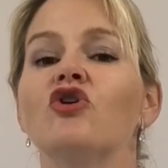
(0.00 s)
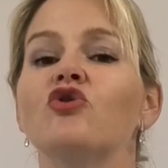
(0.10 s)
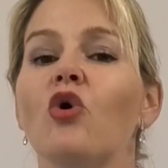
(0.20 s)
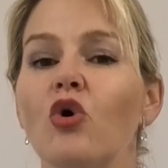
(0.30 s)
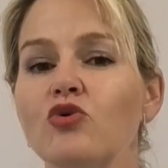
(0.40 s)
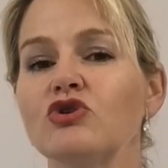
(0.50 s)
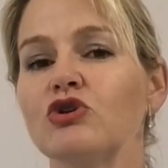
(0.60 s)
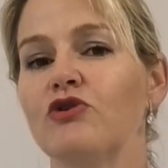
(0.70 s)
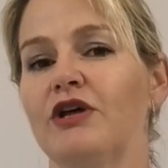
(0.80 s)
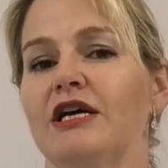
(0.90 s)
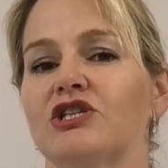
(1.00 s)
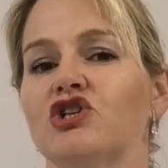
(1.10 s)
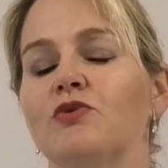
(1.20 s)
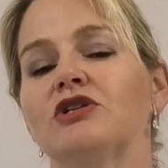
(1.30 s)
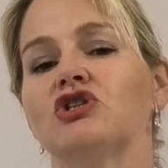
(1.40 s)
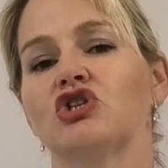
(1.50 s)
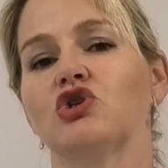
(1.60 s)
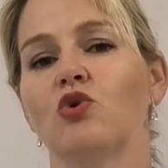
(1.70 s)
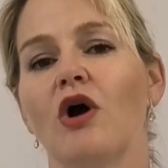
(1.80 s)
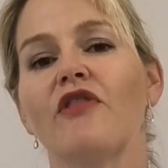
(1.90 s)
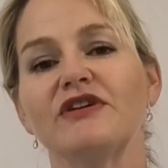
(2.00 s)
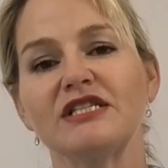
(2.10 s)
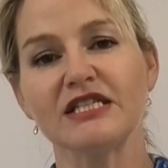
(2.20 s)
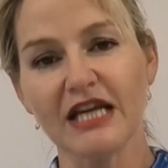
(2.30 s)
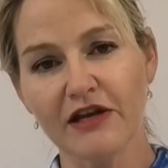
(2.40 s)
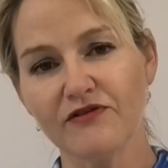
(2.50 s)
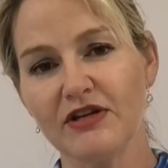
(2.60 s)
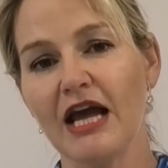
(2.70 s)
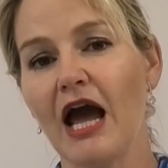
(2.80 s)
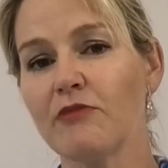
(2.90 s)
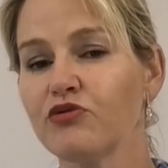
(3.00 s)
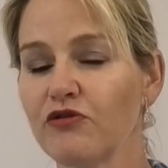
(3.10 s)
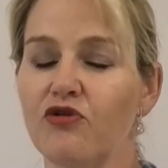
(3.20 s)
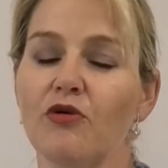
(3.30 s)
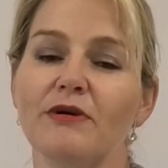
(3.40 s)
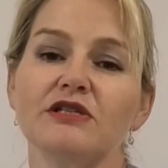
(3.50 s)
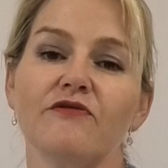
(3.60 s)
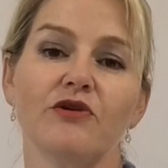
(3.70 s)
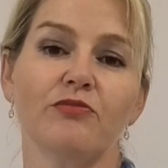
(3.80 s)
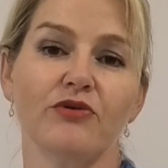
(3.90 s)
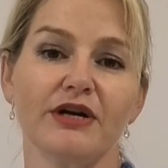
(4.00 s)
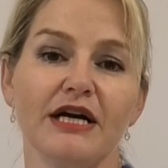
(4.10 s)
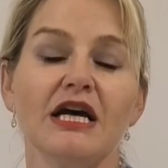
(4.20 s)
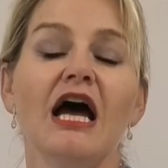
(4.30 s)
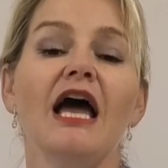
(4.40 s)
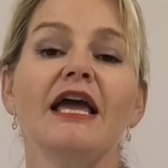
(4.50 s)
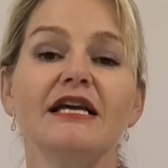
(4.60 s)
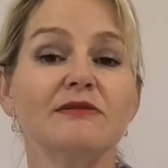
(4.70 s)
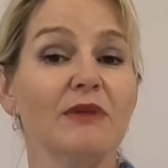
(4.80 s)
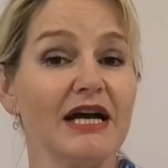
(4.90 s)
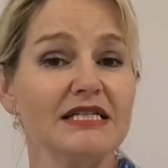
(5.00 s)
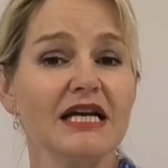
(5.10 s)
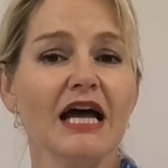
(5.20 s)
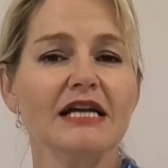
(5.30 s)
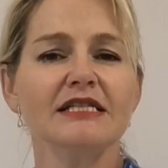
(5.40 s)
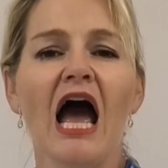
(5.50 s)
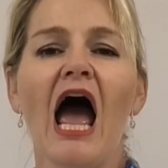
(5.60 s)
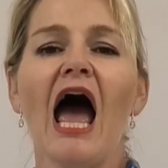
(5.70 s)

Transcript: You're also there to ensure the safety and performance of the product is maintained,